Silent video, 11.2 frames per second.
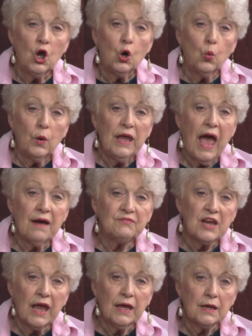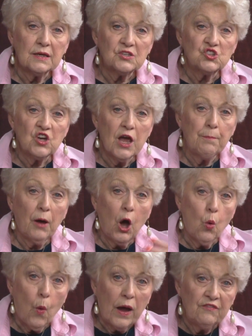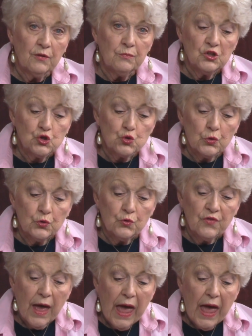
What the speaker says: we have taken a step away from the truth,